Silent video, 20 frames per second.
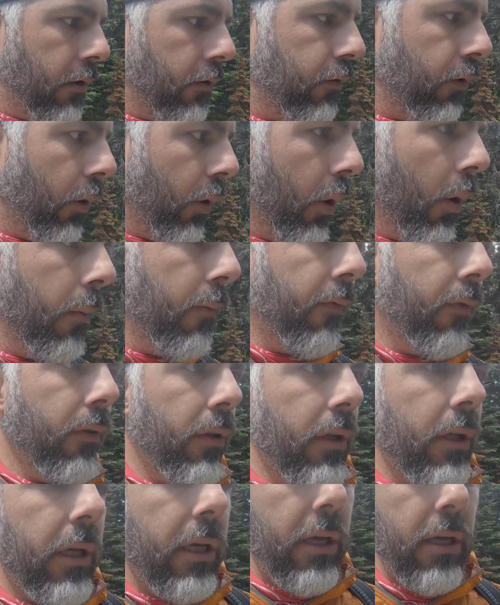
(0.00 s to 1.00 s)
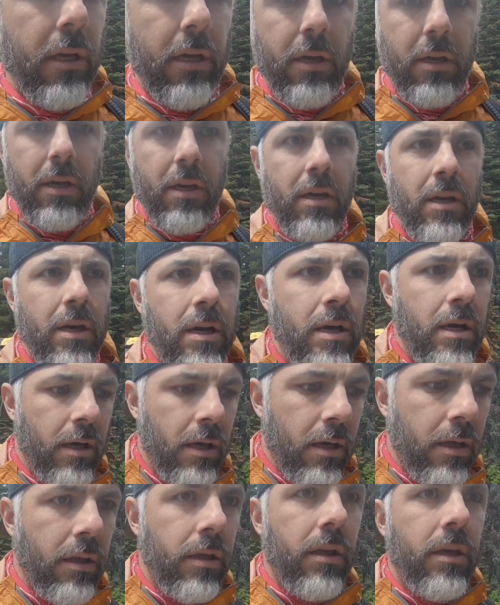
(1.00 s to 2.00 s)
So hopefully
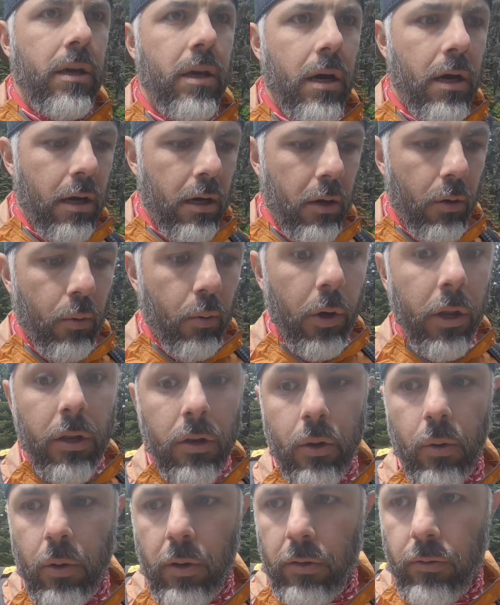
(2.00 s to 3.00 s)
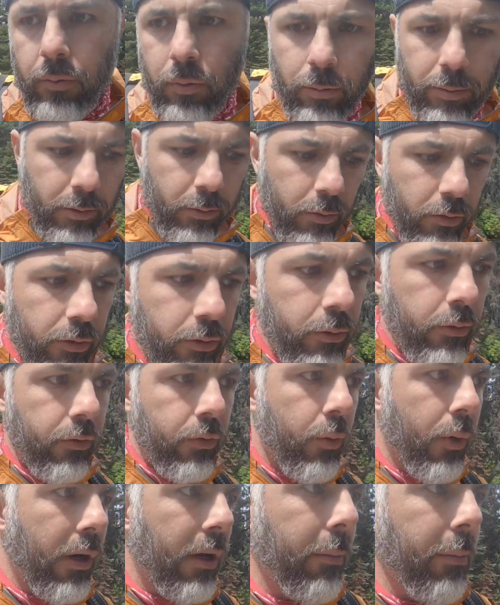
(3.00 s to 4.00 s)
the wind noise will be
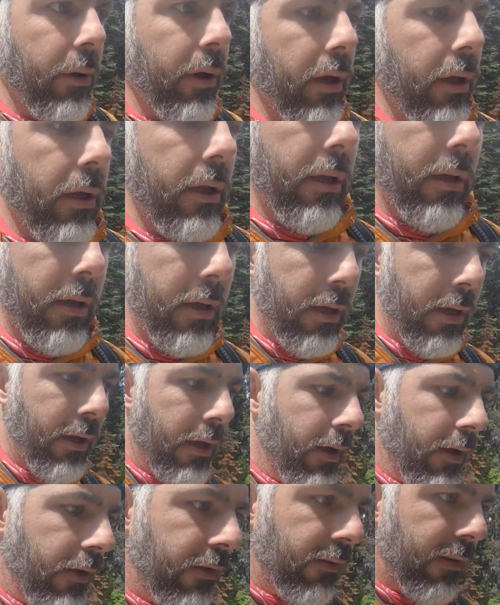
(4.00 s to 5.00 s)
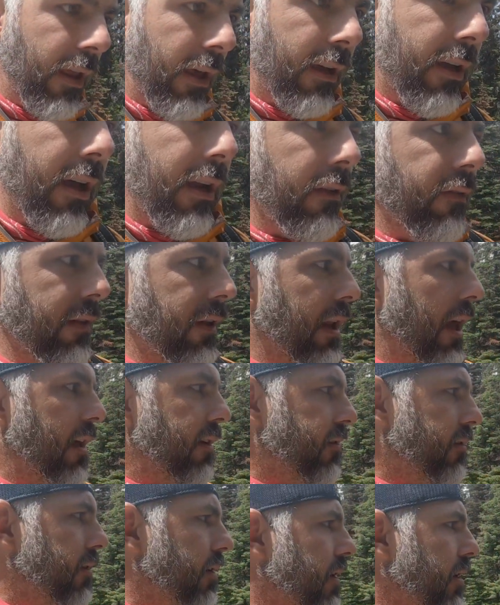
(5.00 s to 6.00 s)
reduced quite a bit. So that's kind of the
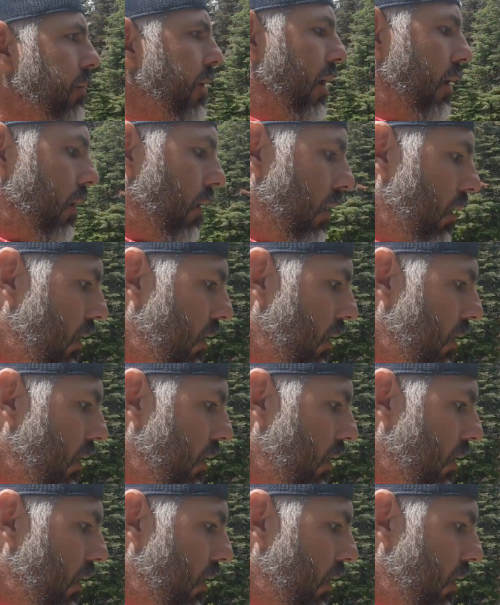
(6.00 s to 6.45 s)
nice thing about